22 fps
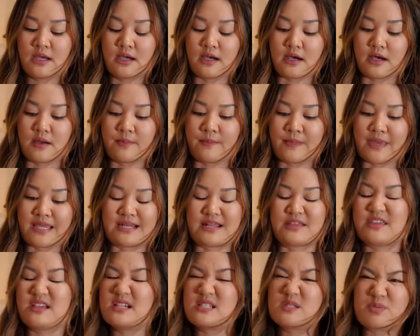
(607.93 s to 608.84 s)
Um, and I
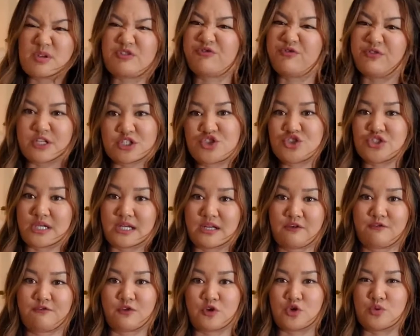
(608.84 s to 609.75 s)
think it's been
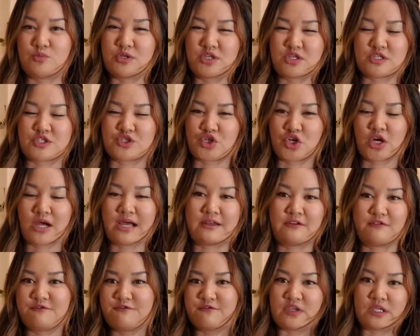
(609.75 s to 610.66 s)
frustrating for you because you're
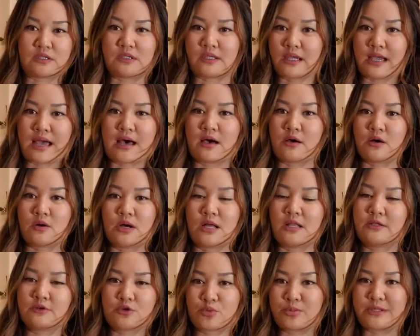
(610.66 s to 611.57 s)
kind of feeling a,
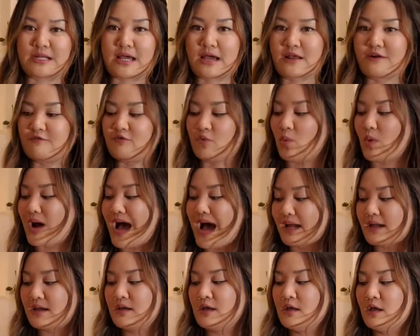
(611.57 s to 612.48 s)
a little bit out of
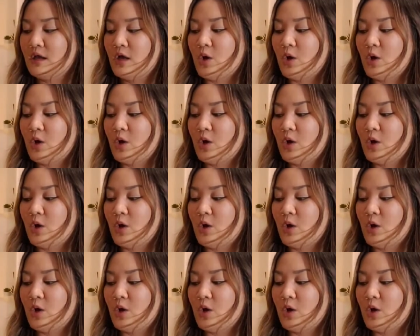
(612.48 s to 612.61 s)
whack.